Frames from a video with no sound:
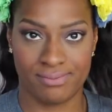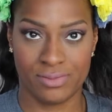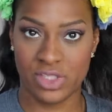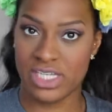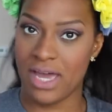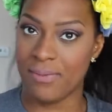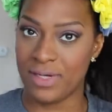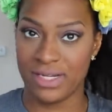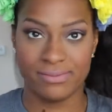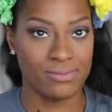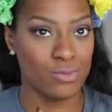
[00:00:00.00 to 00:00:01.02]
What's happening?
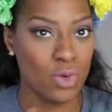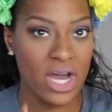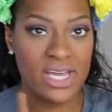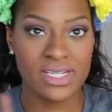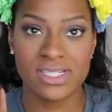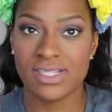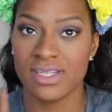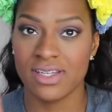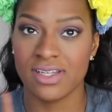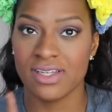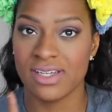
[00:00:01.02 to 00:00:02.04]
What
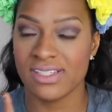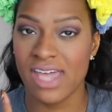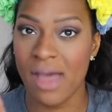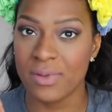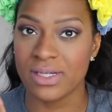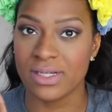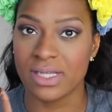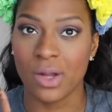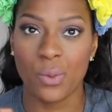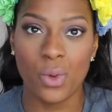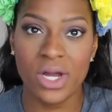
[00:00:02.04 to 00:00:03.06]
is happening?
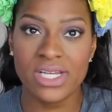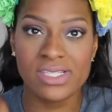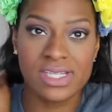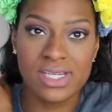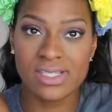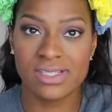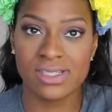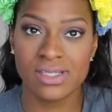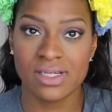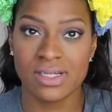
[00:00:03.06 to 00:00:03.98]
Like, what is this?